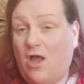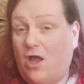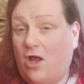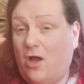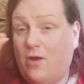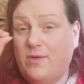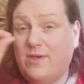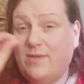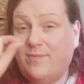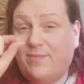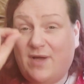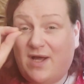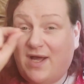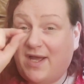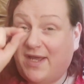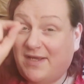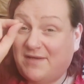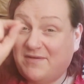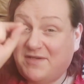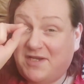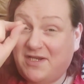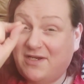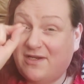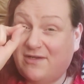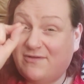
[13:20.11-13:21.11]
Only
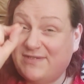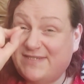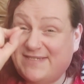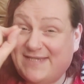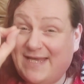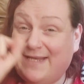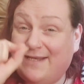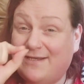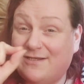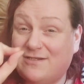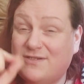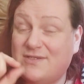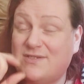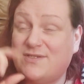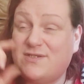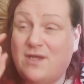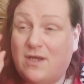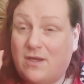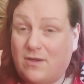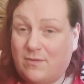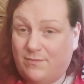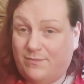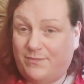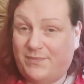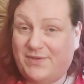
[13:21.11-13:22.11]
by, you know, seconds,
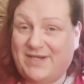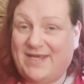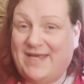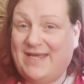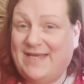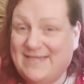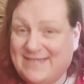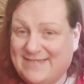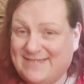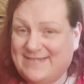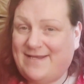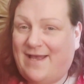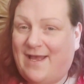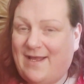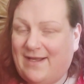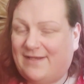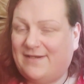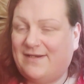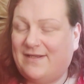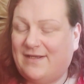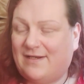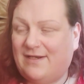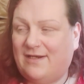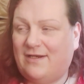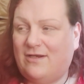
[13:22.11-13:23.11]
but it is
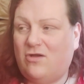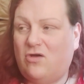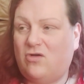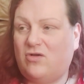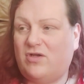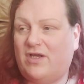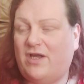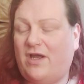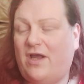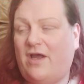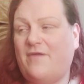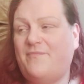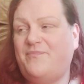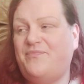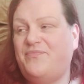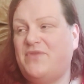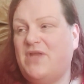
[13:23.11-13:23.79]
technically longer.